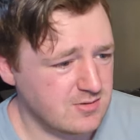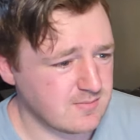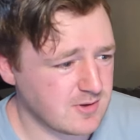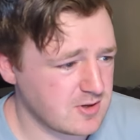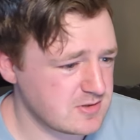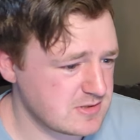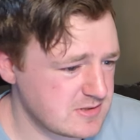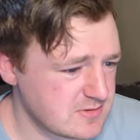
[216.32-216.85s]
the
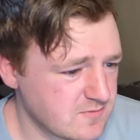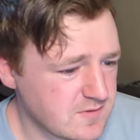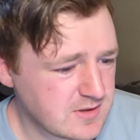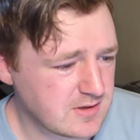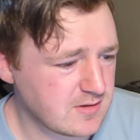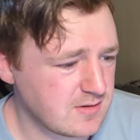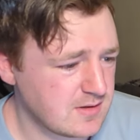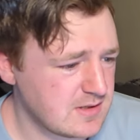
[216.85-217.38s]
margins over
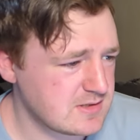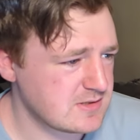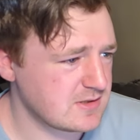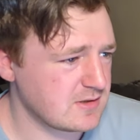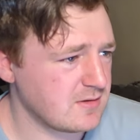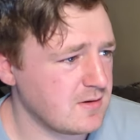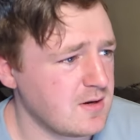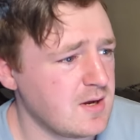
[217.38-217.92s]
here
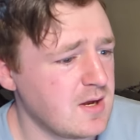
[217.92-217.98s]
easier.